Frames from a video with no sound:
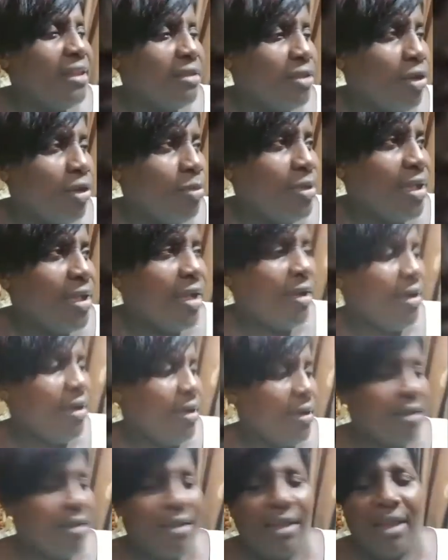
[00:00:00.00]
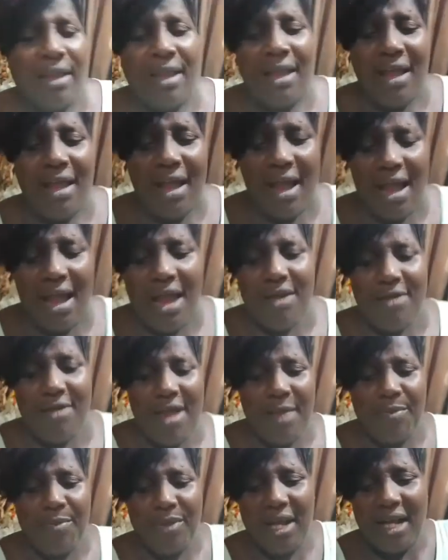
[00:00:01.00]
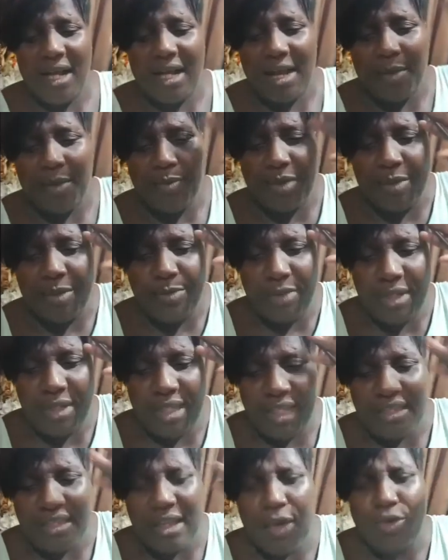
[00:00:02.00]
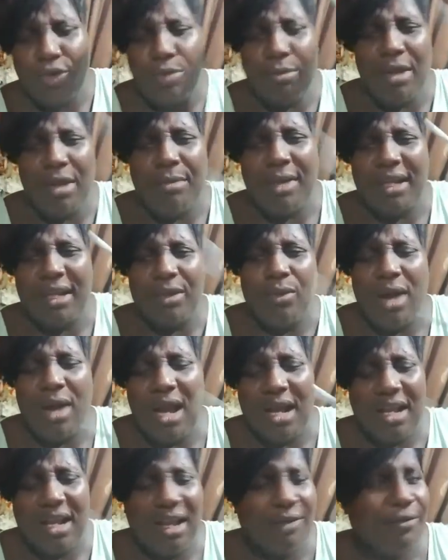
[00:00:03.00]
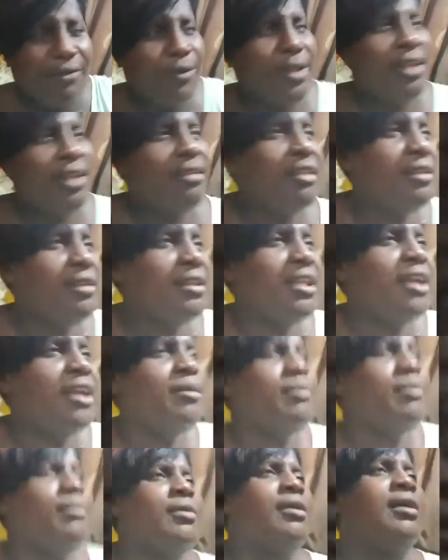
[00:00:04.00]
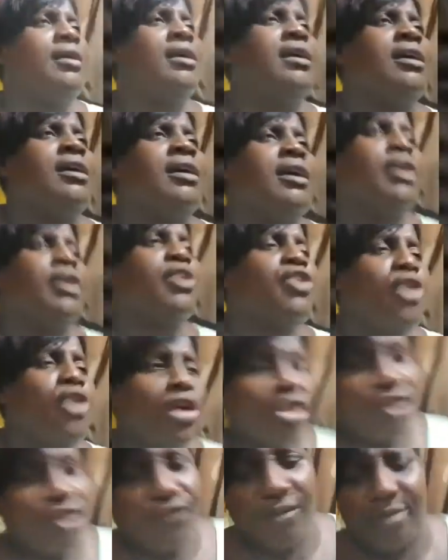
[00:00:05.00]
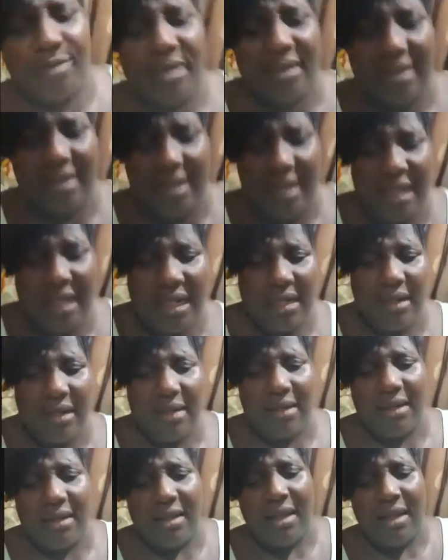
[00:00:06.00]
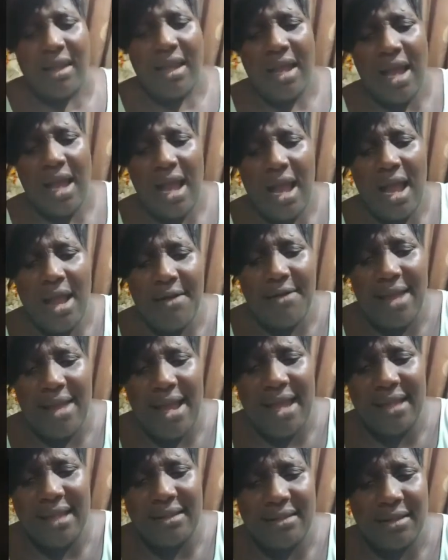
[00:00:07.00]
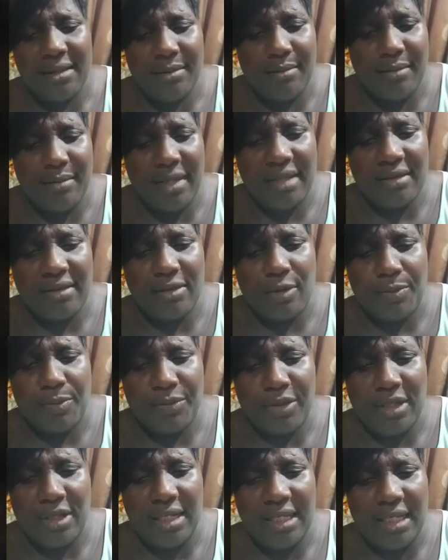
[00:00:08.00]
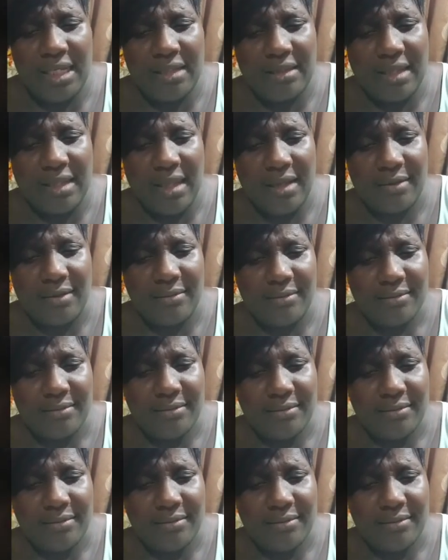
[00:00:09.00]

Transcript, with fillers: answer me here. Alright, Planka people. Later, I remember the walk off. What is it name? Crutch, Crutch for Miss Little. Alright? Bless up. For later.